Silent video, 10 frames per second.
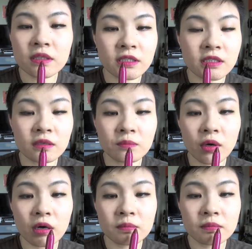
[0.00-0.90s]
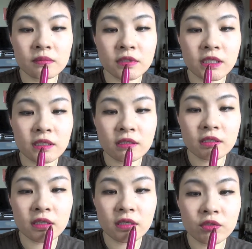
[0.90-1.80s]
It's a balm tint.
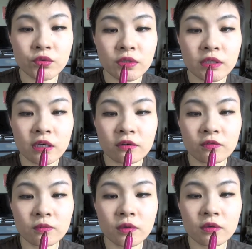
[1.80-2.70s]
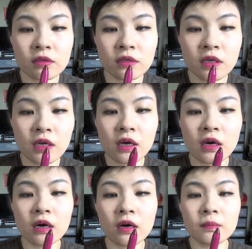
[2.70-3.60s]
It's really comfortable,
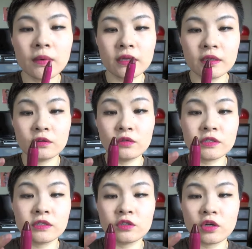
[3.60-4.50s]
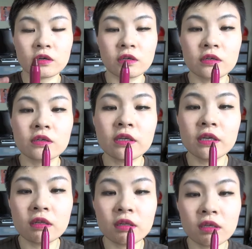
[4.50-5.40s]
um, and it looks darker
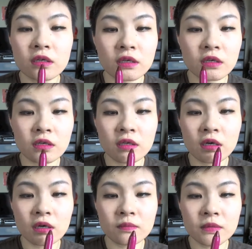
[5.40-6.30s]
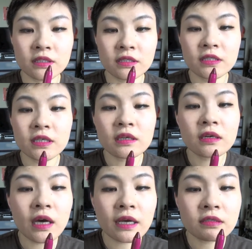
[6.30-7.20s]
in the um, the stick
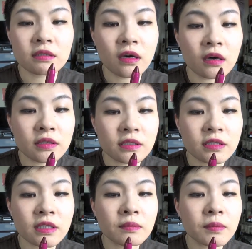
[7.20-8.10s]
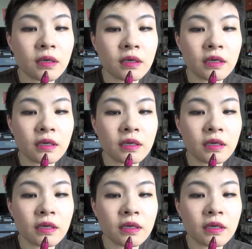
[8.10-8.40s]
as on the stick, but